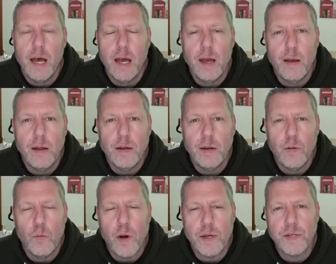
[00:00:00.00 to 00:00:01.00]
in
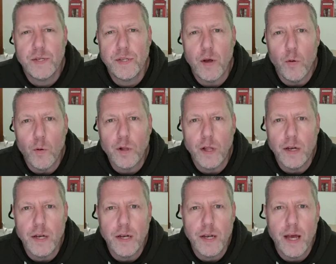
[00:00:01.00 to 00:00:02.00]
West
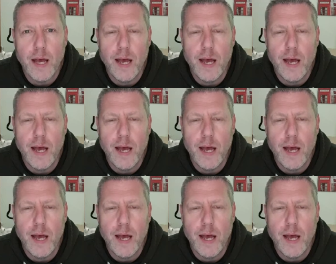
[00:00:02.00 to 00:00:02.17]
Auckland.